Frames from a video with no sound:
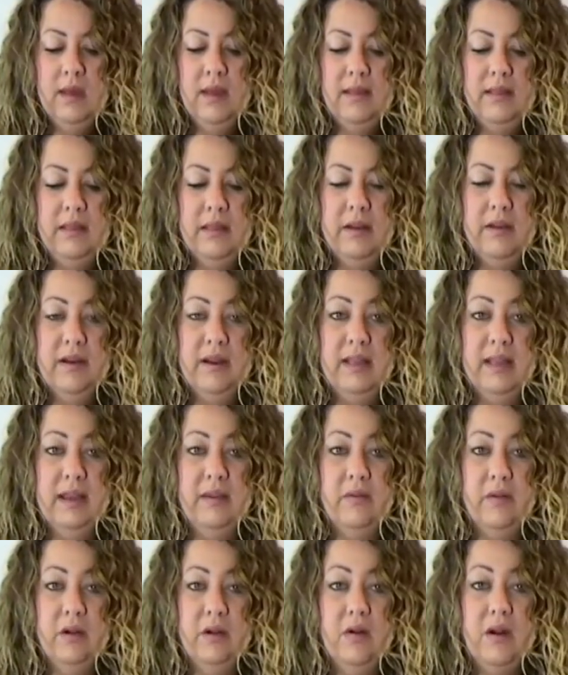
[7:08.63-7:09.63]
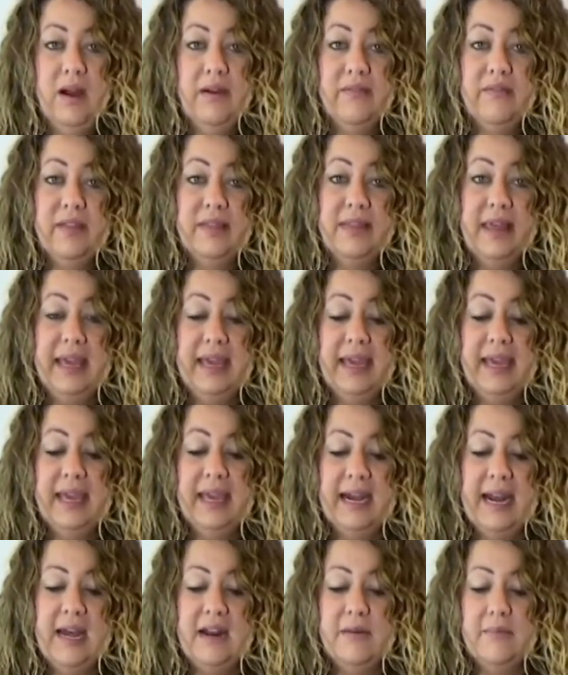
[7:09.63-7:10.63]
And then the green light will go off and they can
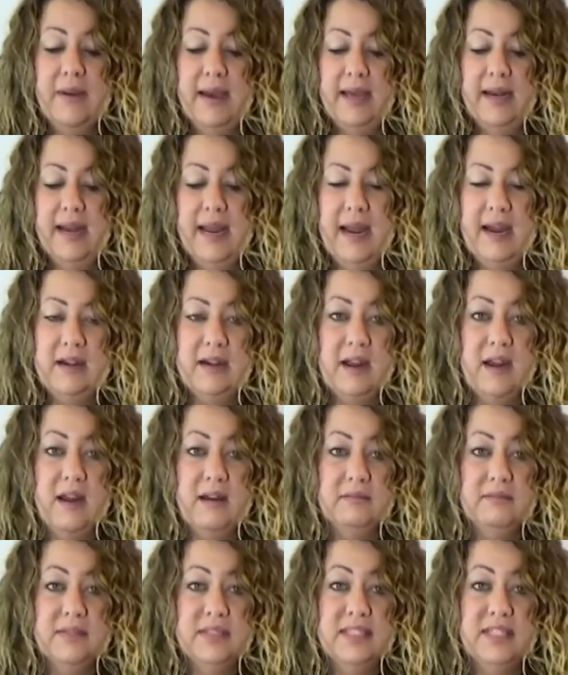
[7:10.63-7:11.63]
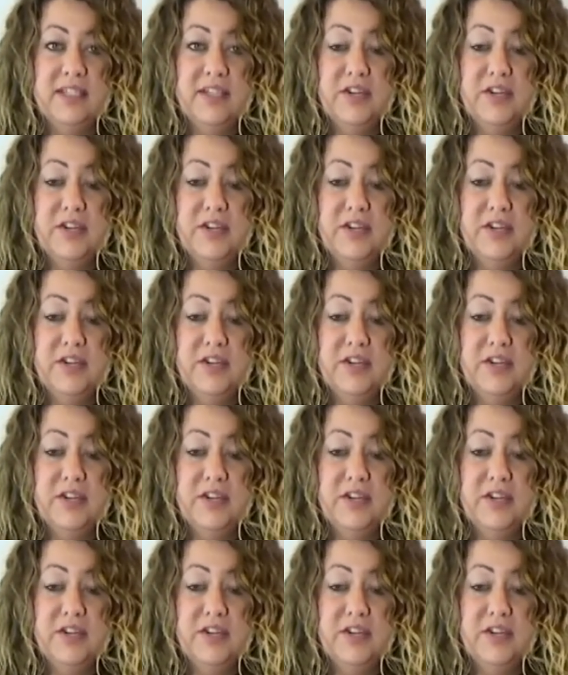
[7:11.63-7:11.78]
get out of bed and come see